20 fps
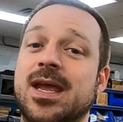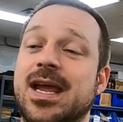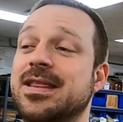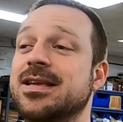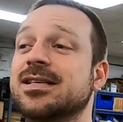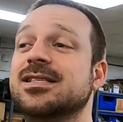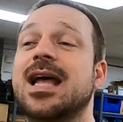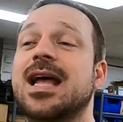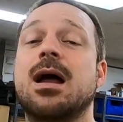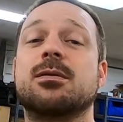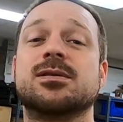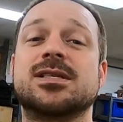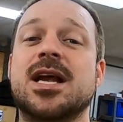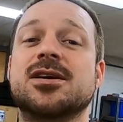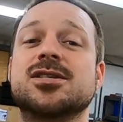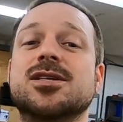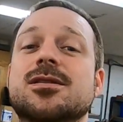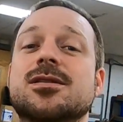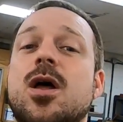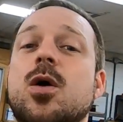And this guy was
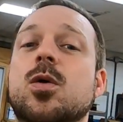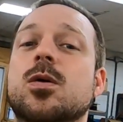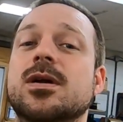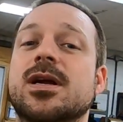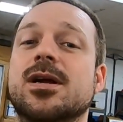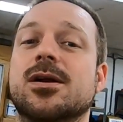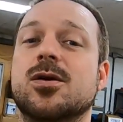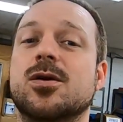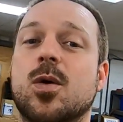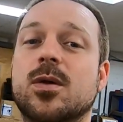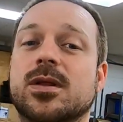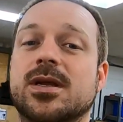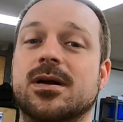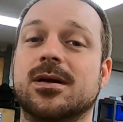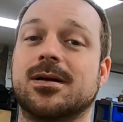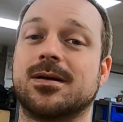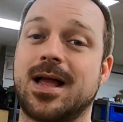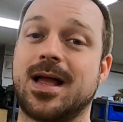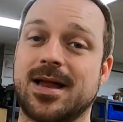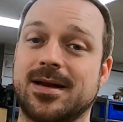actually local here to North
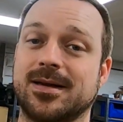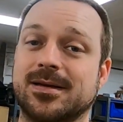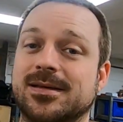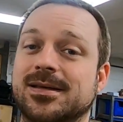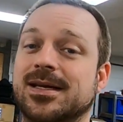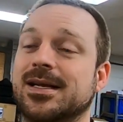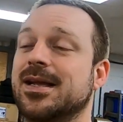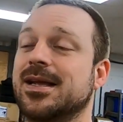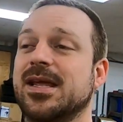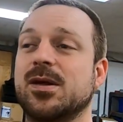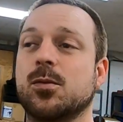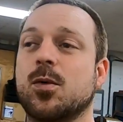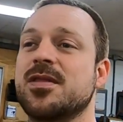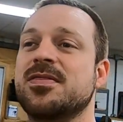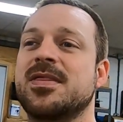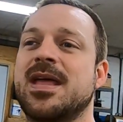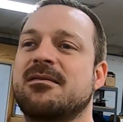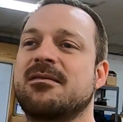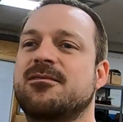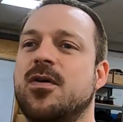Carolina. He
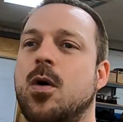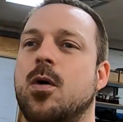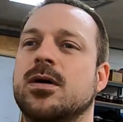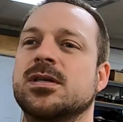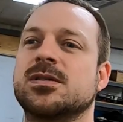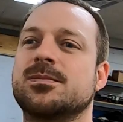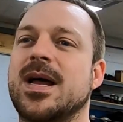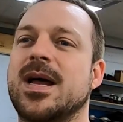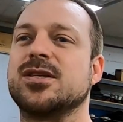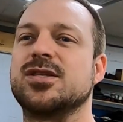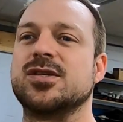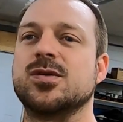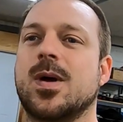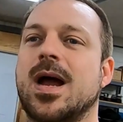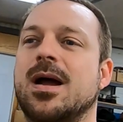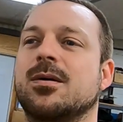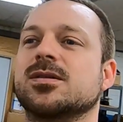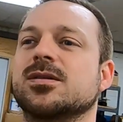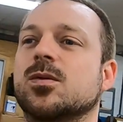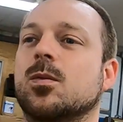wasn't that far, he was about
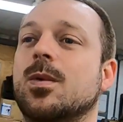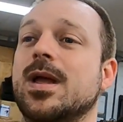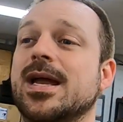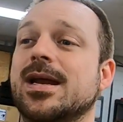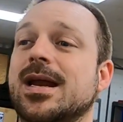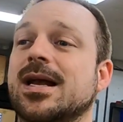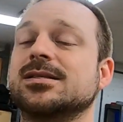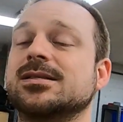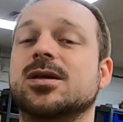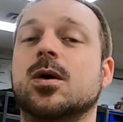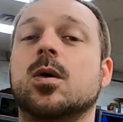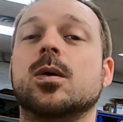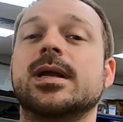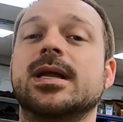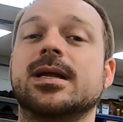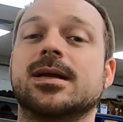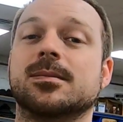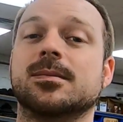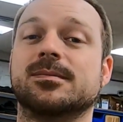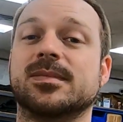2 hours away, and I told
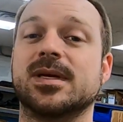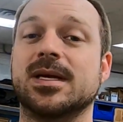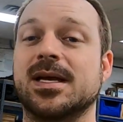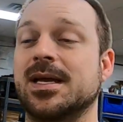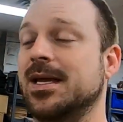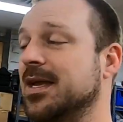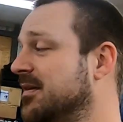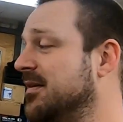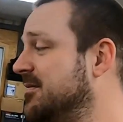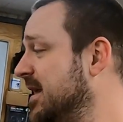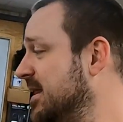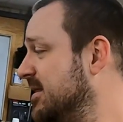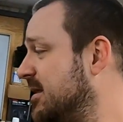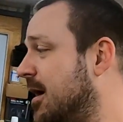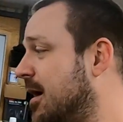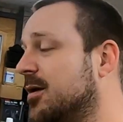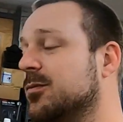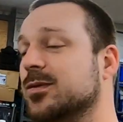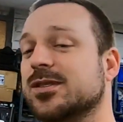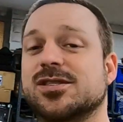him, if he
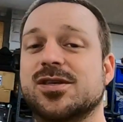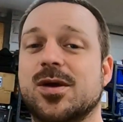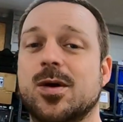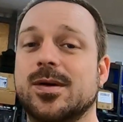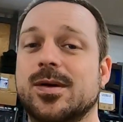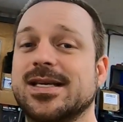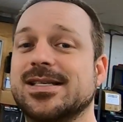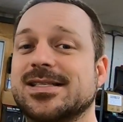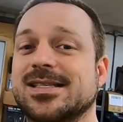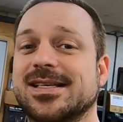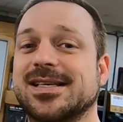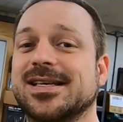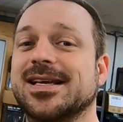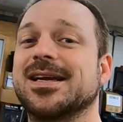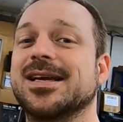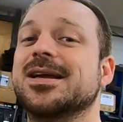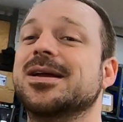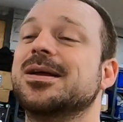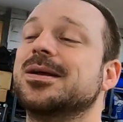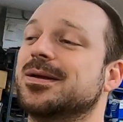thought it was so easy,
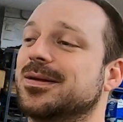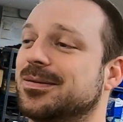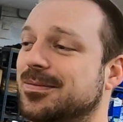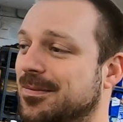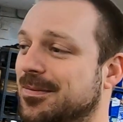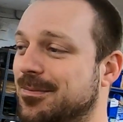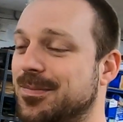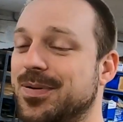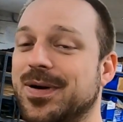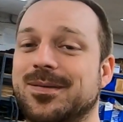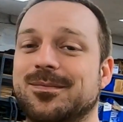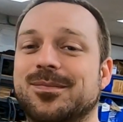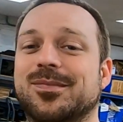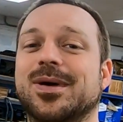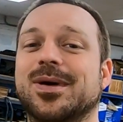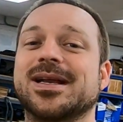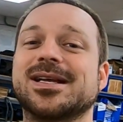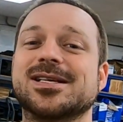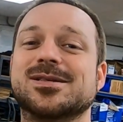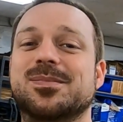
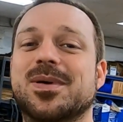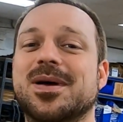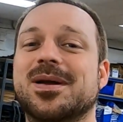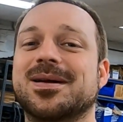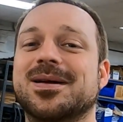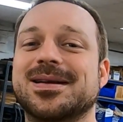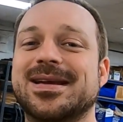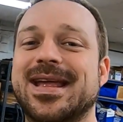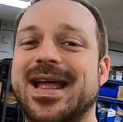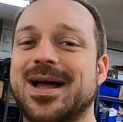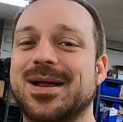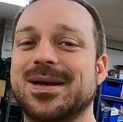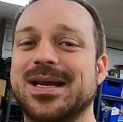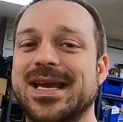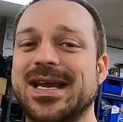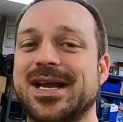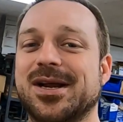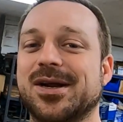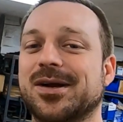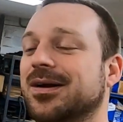bring his butt on down
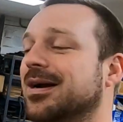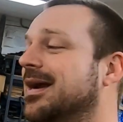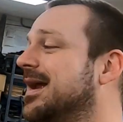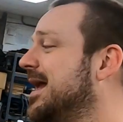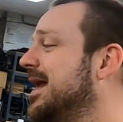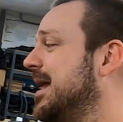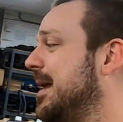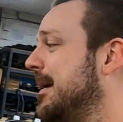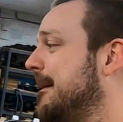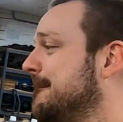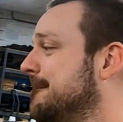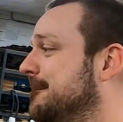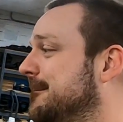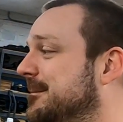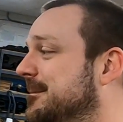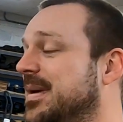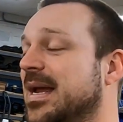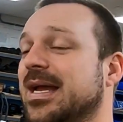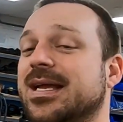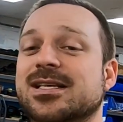here,
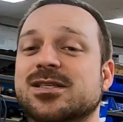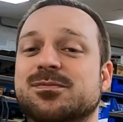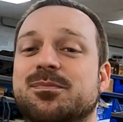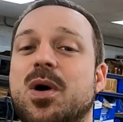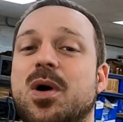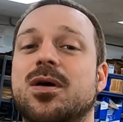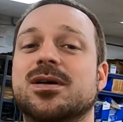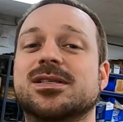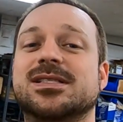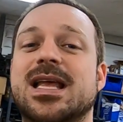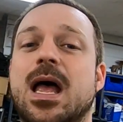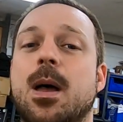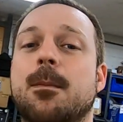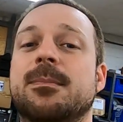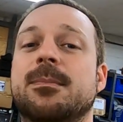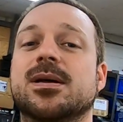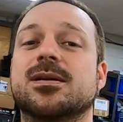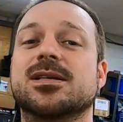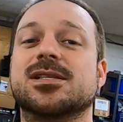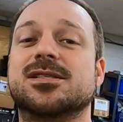pick his parts
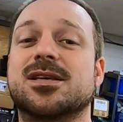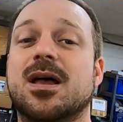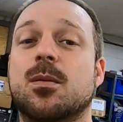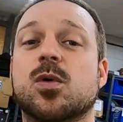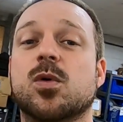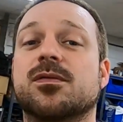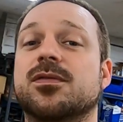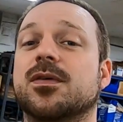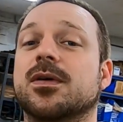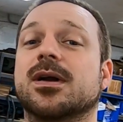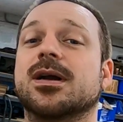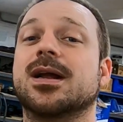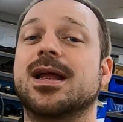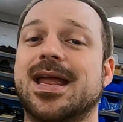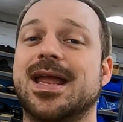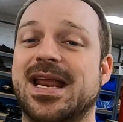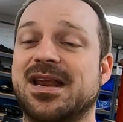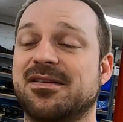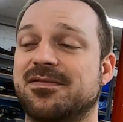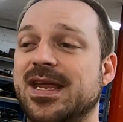out, build a subwoofer,
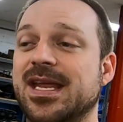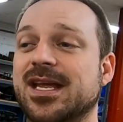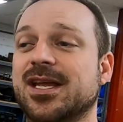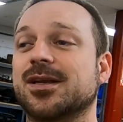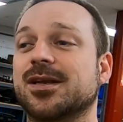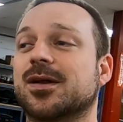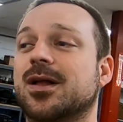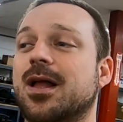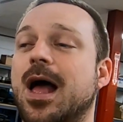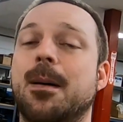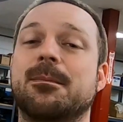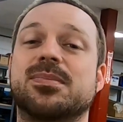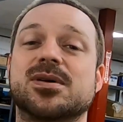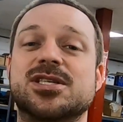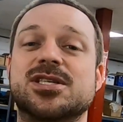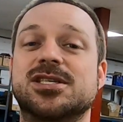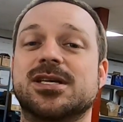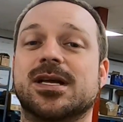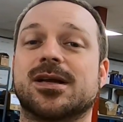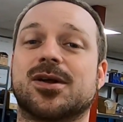and if he could
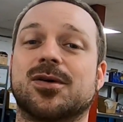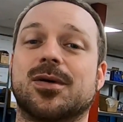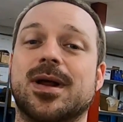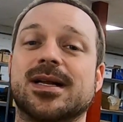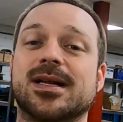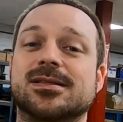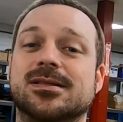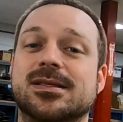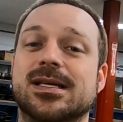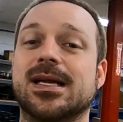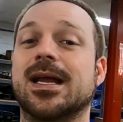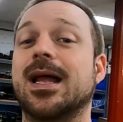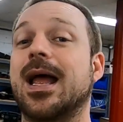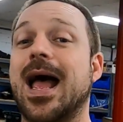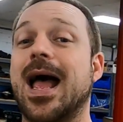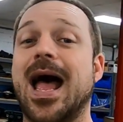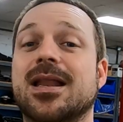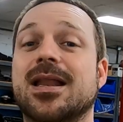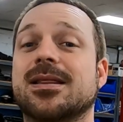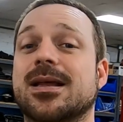accomplish it correctly,
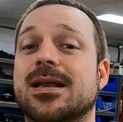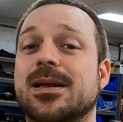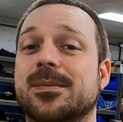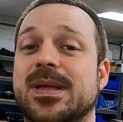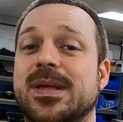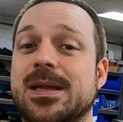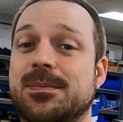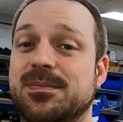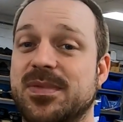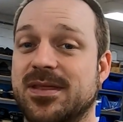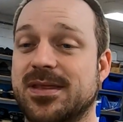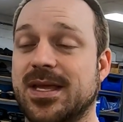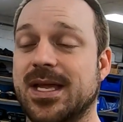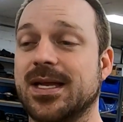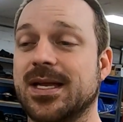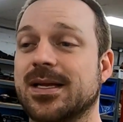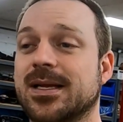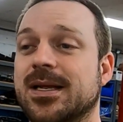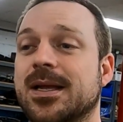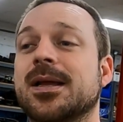I'd let him keep the
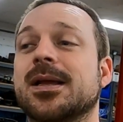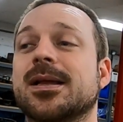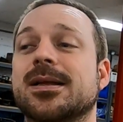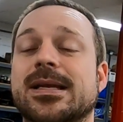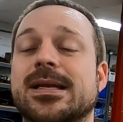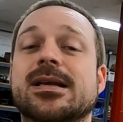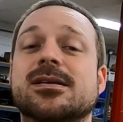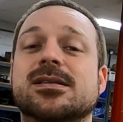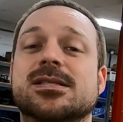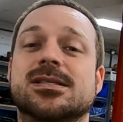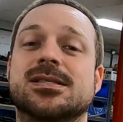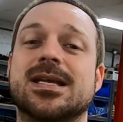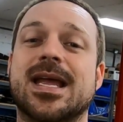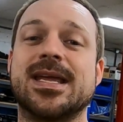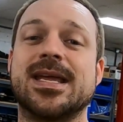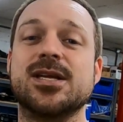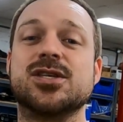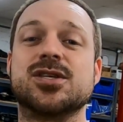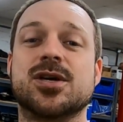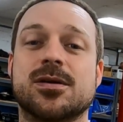thing. Needless to
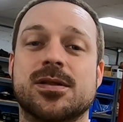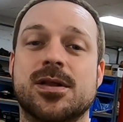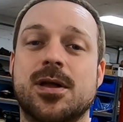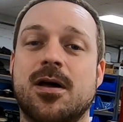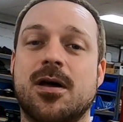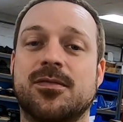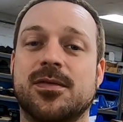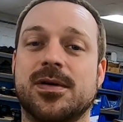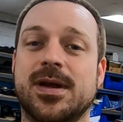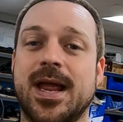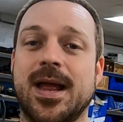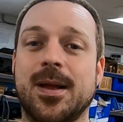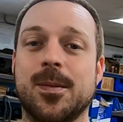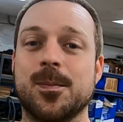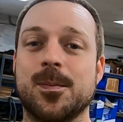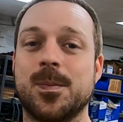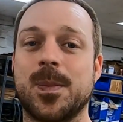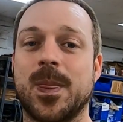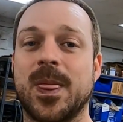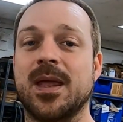say, he turned the offer
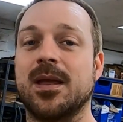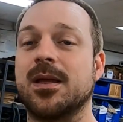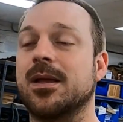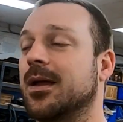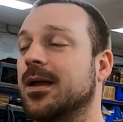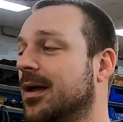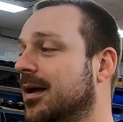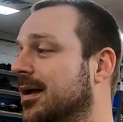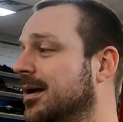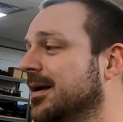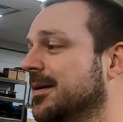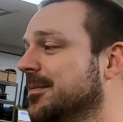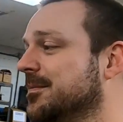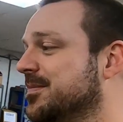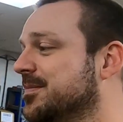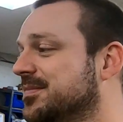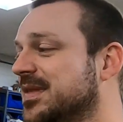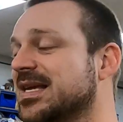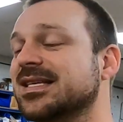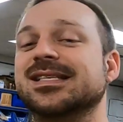down.
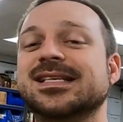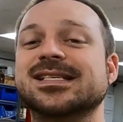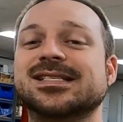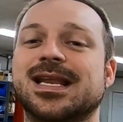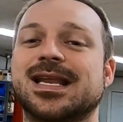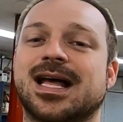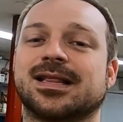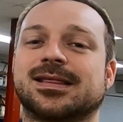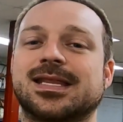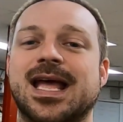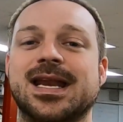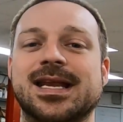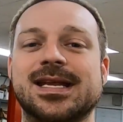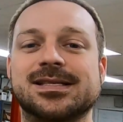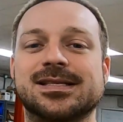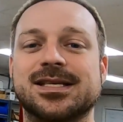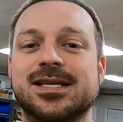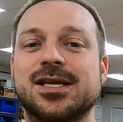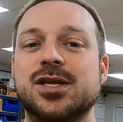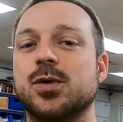This is not that
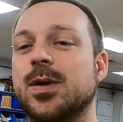easy.